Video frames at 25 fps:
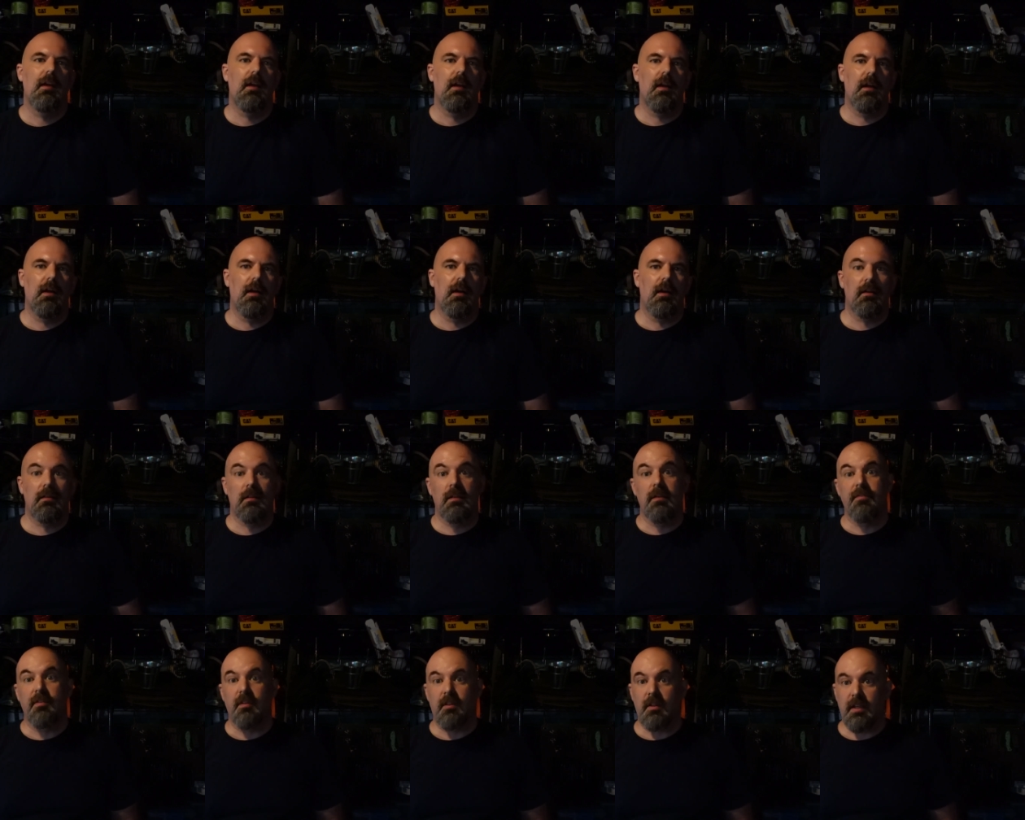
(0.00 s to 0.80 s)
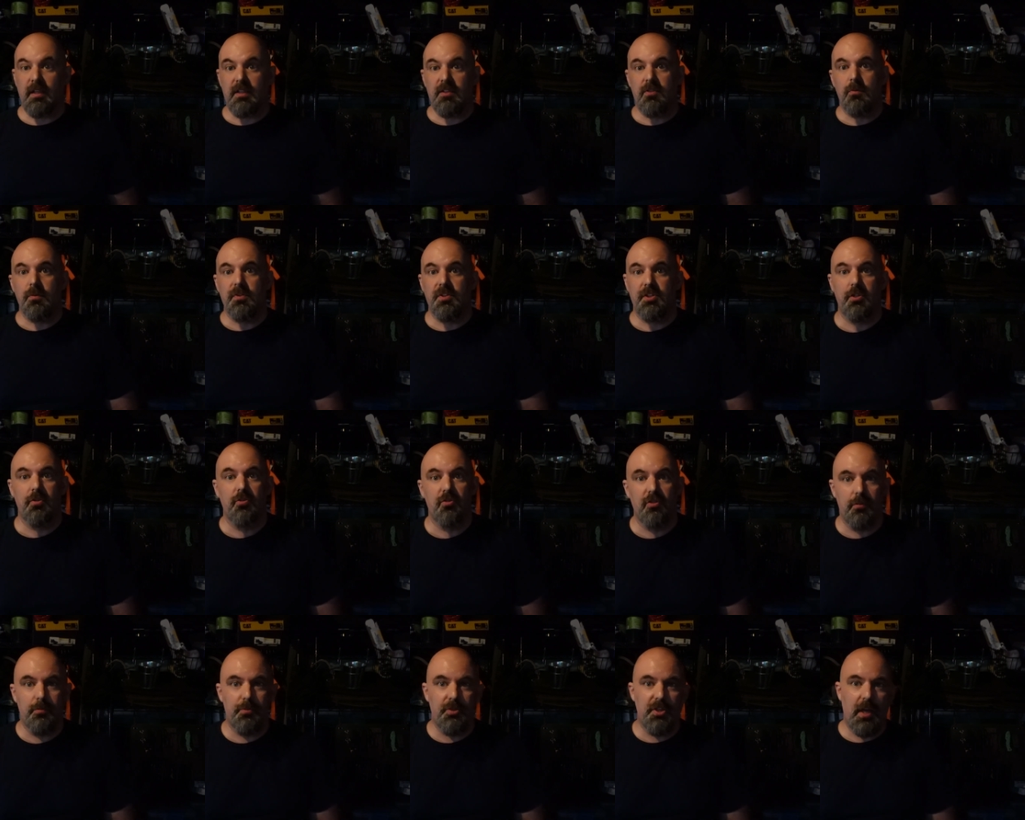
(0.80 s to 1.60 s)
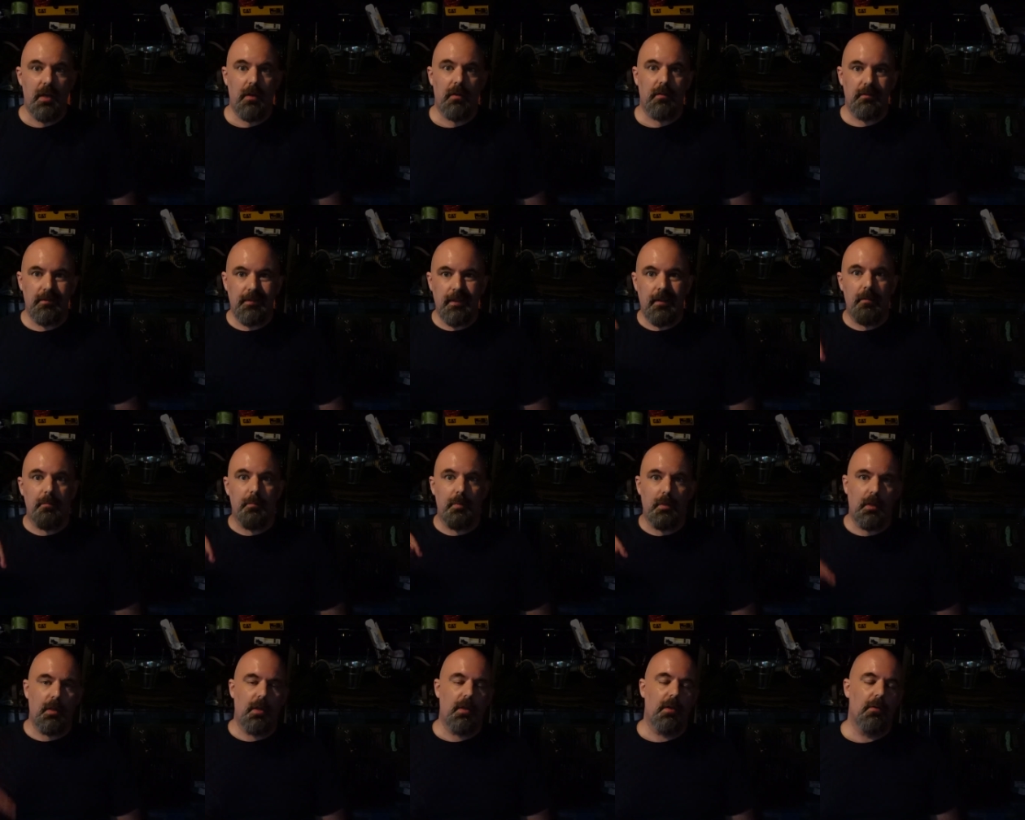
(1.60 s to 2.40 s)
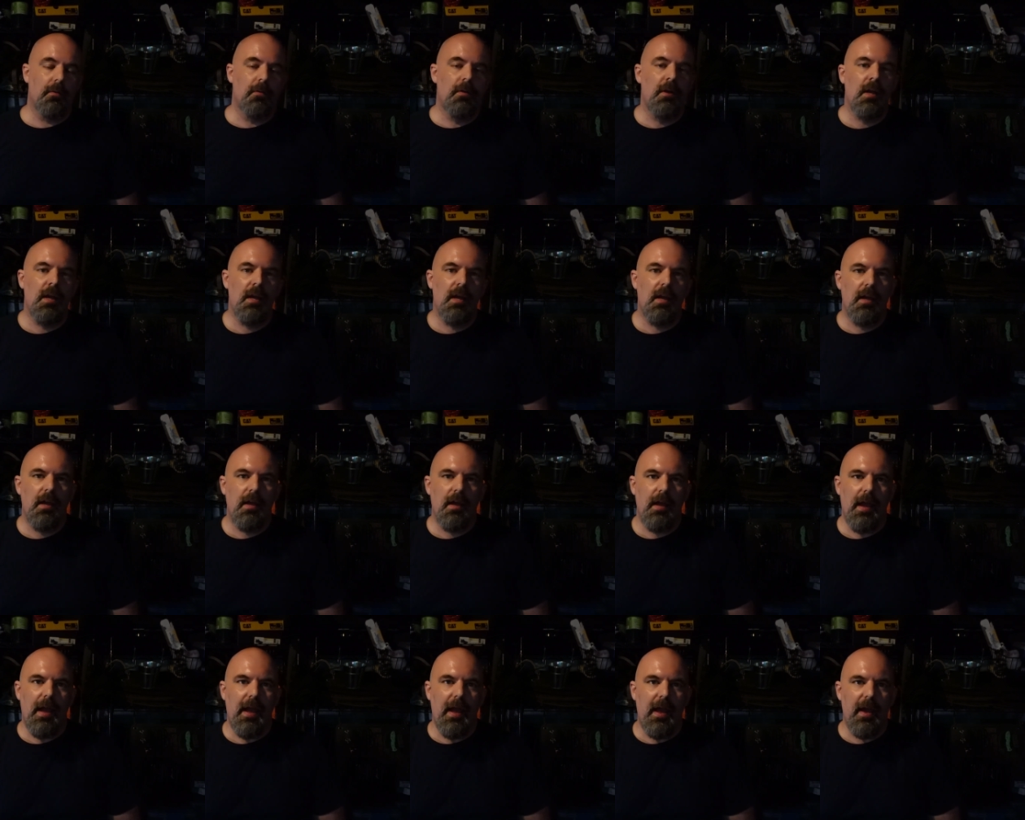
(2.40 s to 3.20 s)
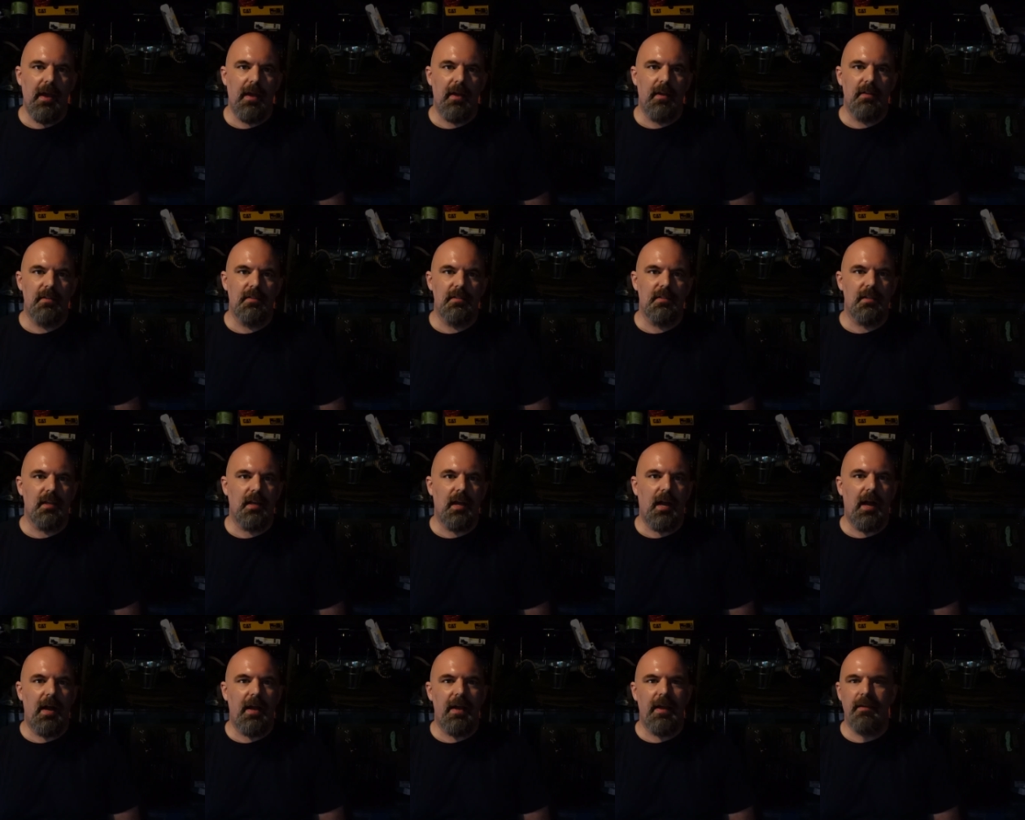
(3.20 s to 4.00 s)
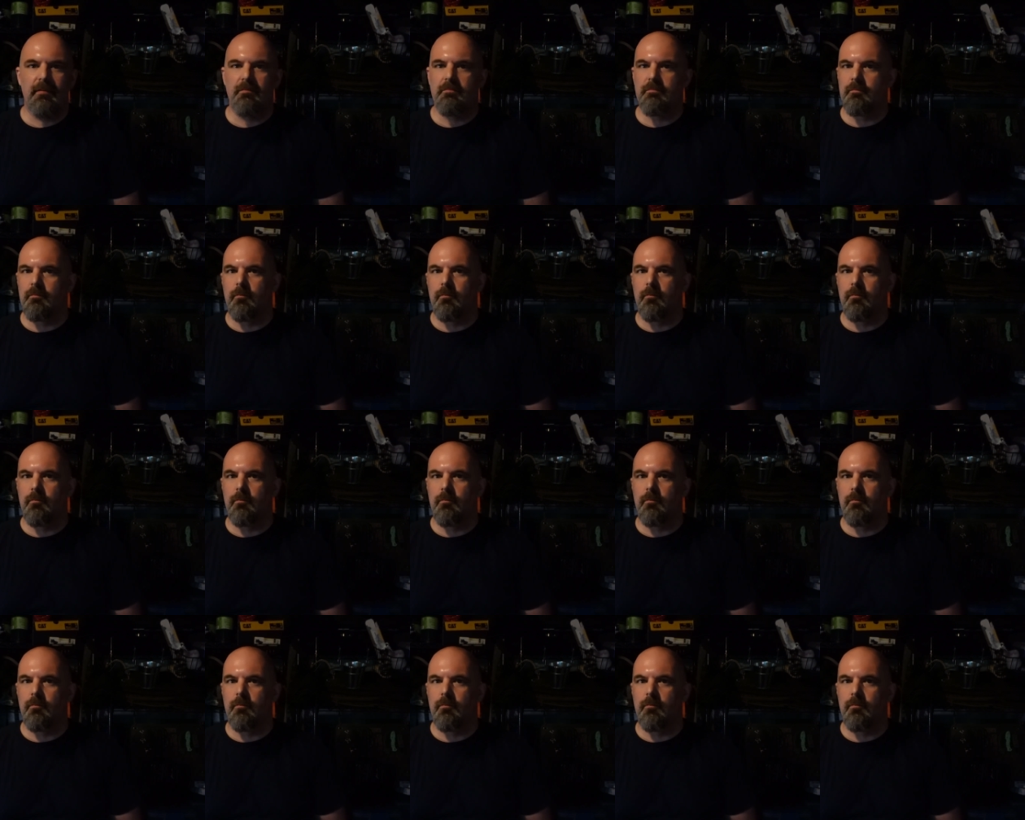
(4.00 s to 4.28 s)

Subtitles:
I'll leave a link to his YouTube channel down below, and I